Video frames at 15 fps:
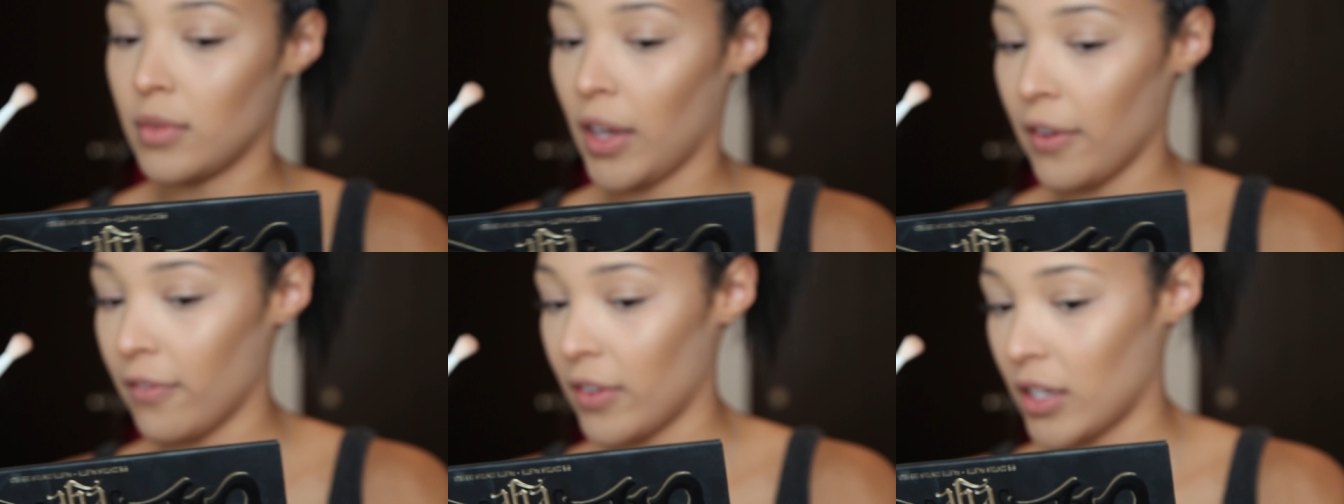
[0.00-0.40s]

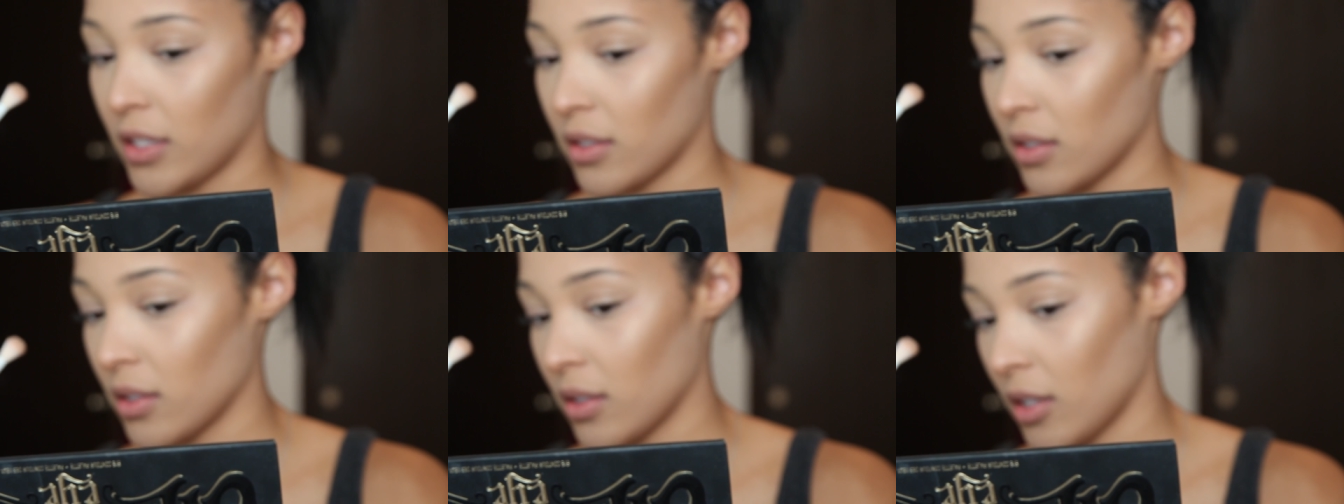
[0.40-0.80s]
My
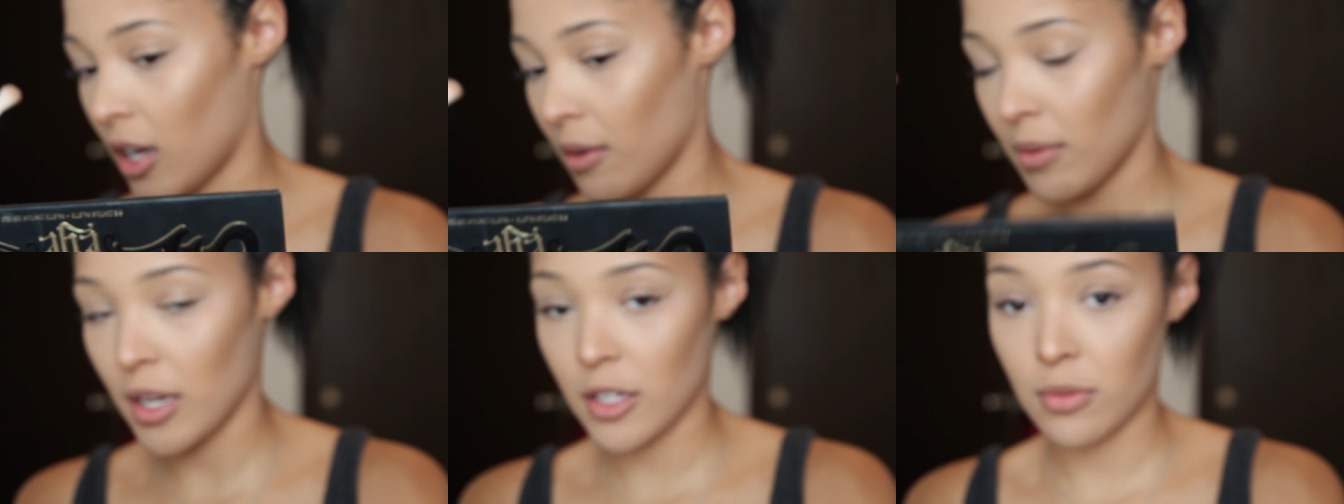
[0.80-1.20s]
face does
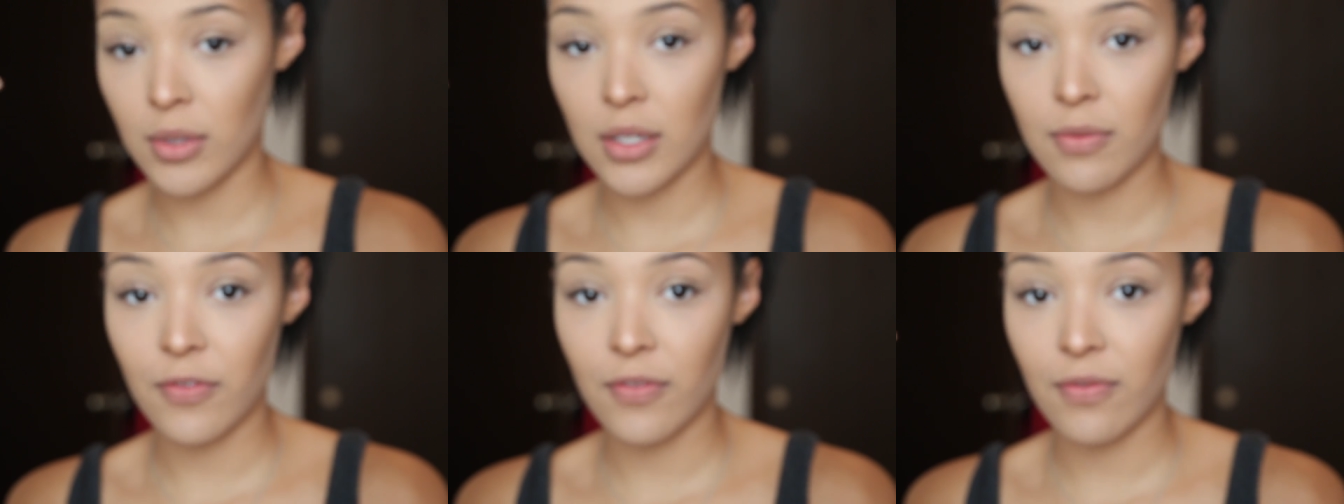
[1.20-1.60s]
not match
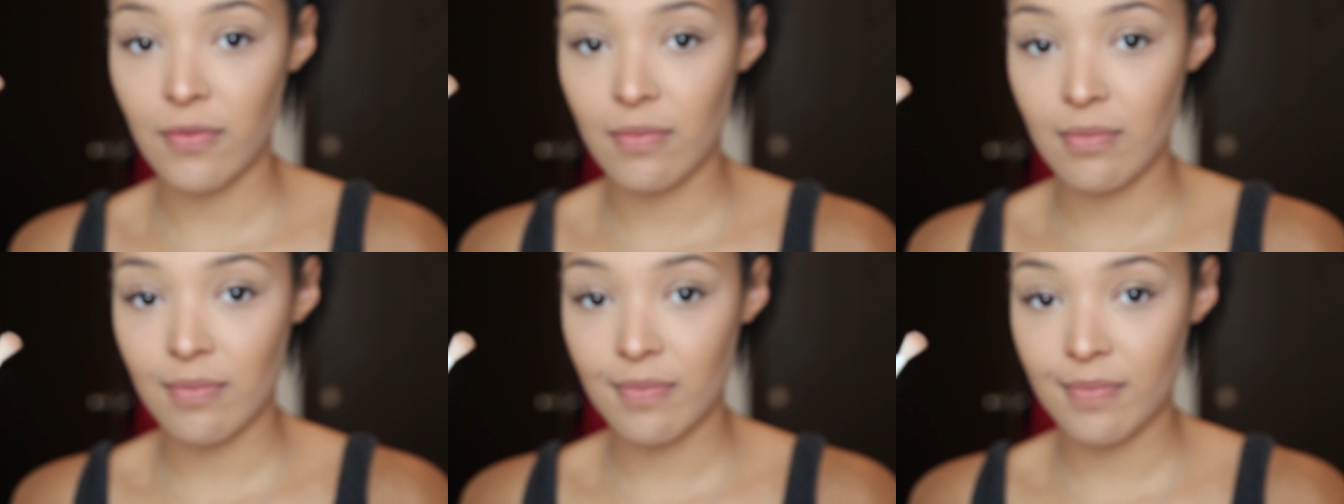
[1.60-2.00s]

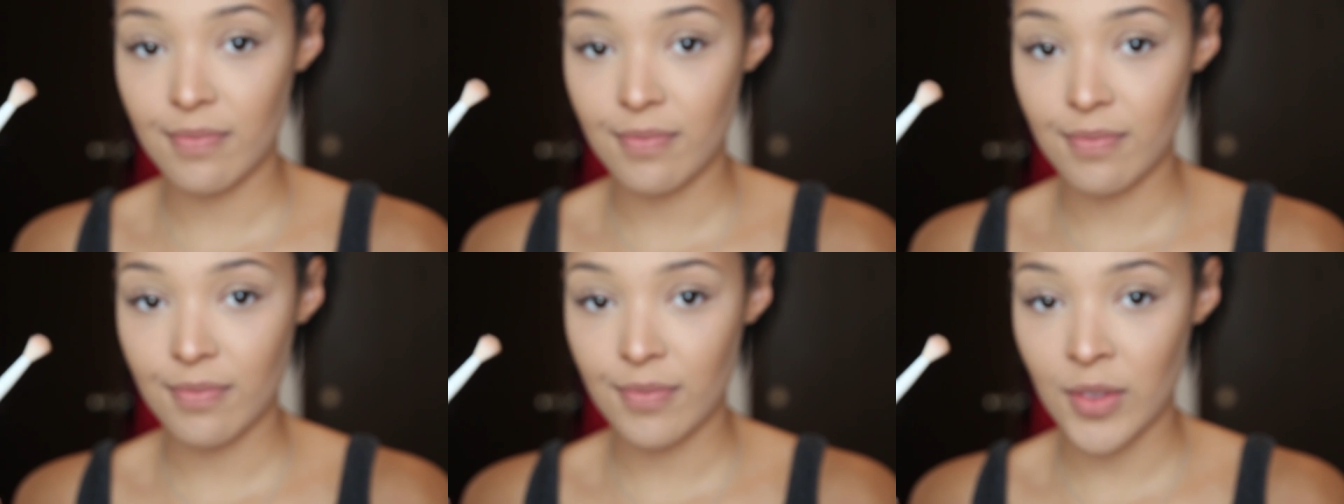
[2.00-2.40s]

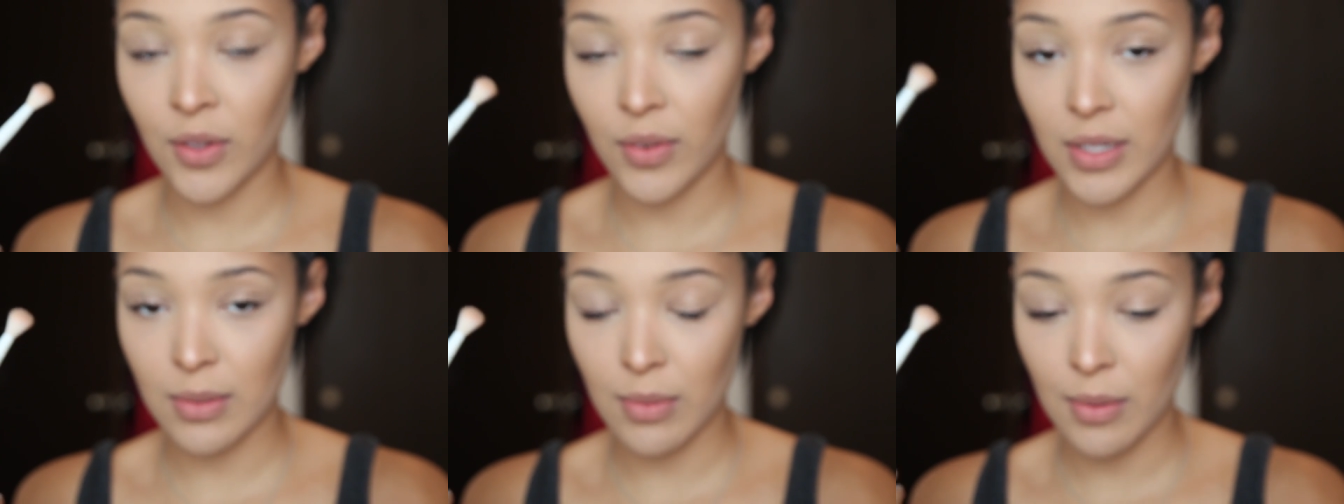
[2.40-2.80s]
the
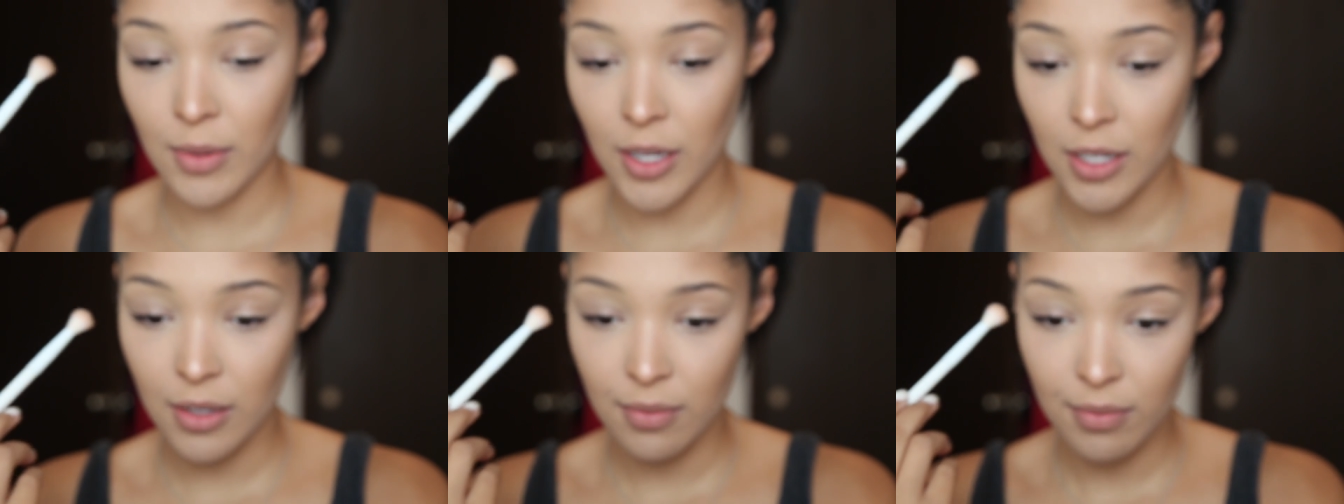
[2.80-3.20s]
rest of my
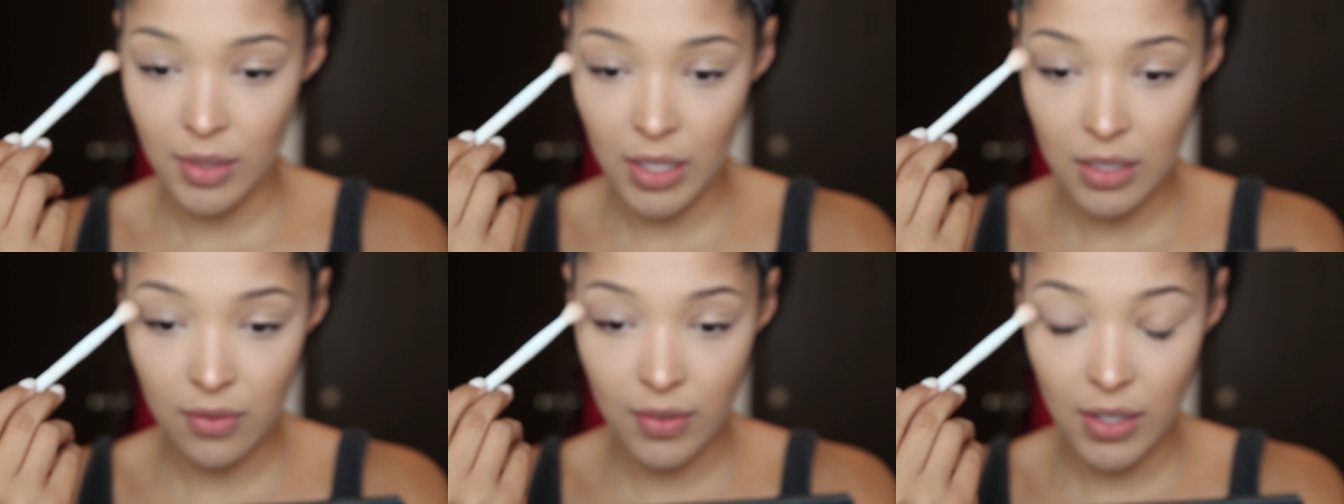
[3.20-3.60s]
body.
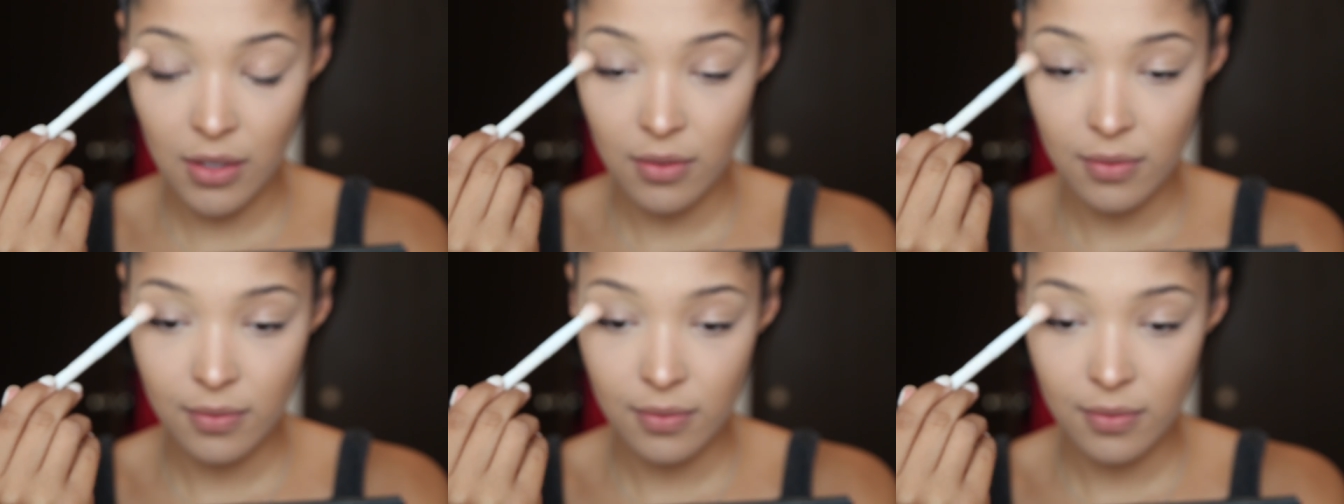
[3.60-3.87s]
That's fine.